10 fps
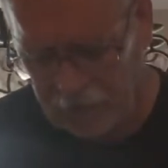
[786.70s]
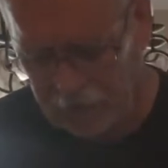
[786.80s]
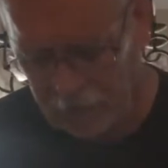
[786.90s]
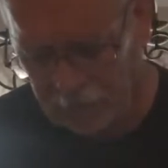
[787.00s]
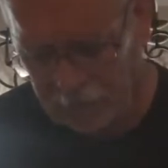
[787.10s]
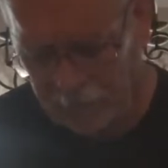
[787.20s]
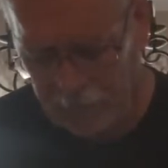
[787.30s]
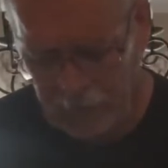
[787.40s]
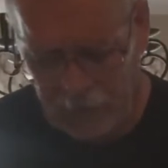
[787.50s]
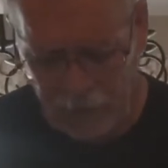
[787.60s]
there.
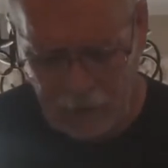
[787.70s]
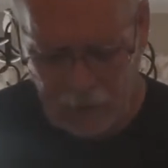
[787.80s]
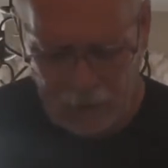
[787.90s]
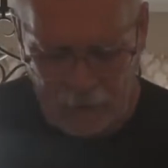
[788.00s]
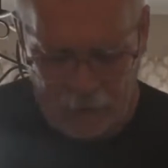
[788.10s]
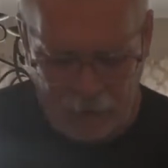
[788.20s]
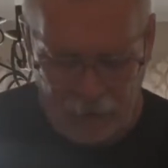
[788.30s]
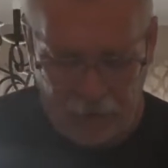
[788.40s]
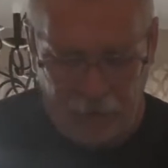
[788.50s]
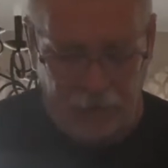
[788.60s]

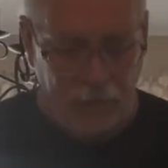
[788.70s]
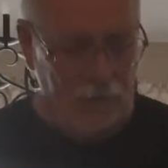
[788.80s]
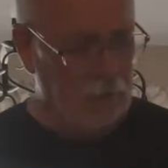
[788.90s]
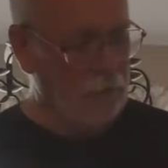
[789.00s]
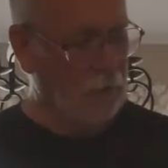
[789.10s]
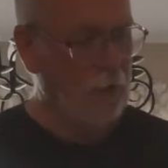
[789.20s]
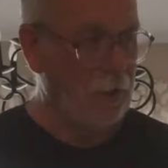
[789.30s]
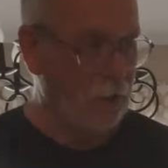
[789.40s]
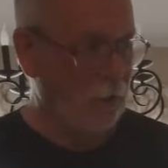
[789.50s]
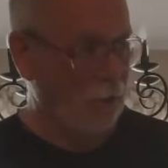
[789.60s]
Now these onions
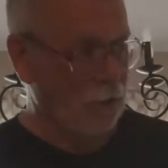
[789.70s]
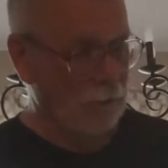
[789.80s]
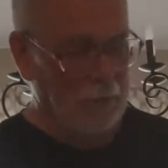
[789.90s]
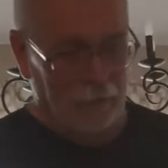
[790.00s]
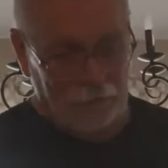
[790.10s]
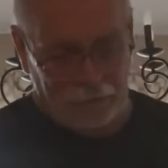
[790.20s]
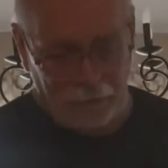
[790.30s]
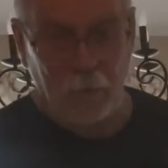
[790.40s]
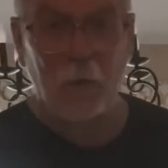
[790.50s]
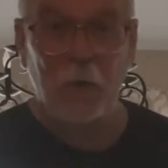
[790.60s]
smell
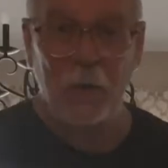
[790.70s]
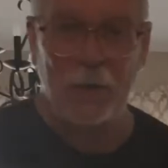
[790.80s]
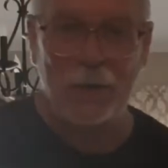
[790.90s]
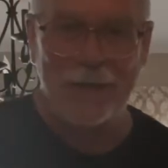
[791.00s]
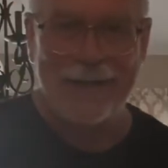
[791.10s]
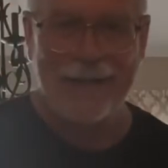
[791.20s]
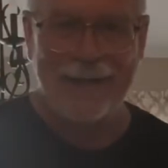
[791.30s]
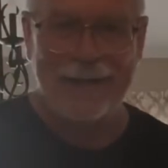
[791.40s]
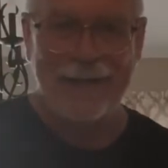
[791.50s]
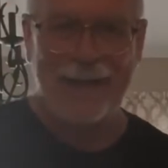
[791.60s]
so good.
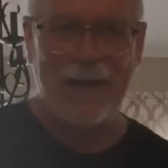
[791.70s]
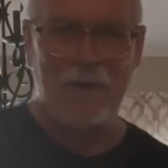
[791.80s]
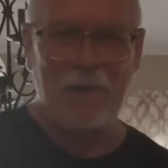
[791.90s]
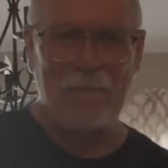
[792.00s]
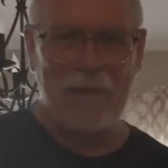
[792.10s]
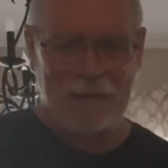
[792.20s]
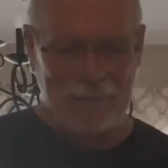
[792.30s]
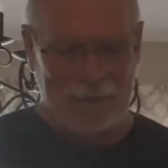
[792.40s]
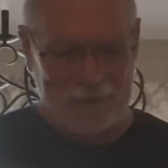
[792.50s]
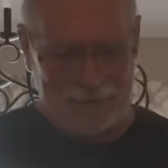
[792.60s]
Can't hardly beat it,
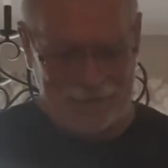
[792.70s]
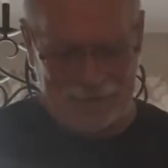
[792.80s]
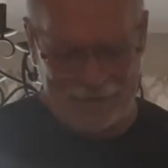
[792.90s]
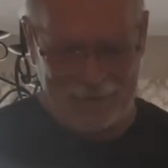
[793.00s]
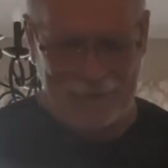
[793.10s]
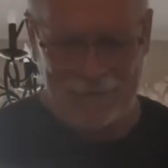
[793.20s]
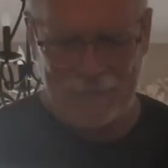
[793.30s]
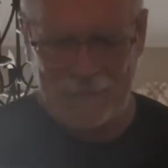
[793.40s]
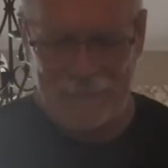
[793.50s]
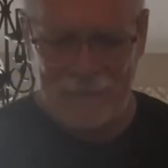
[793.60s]
man.
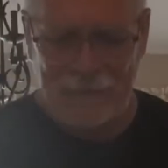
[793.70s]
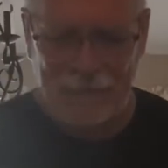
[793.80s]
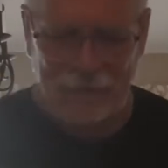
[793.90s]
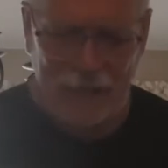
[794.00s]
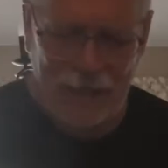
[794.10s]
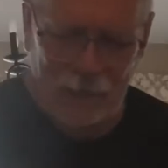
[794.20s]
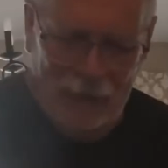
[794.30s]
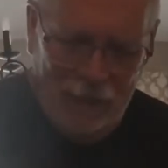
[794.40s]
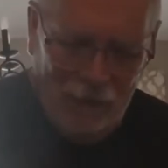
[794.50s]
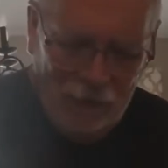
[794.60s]
Then we
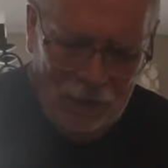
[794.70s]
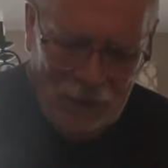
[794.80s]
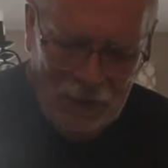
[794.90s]
got our